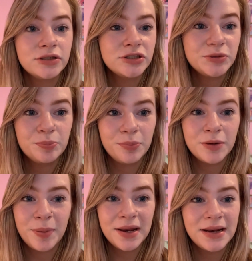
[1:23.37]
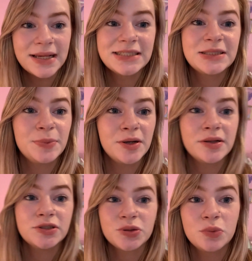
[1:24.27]
just a better
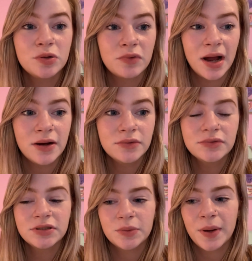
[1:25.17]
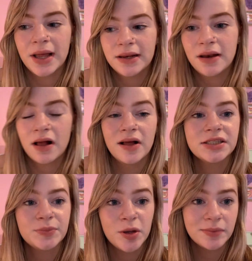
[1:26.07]
experience all around when a
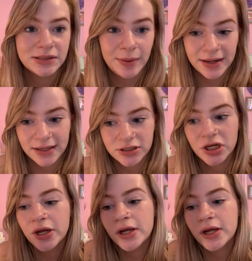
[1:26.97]
customer opens a package.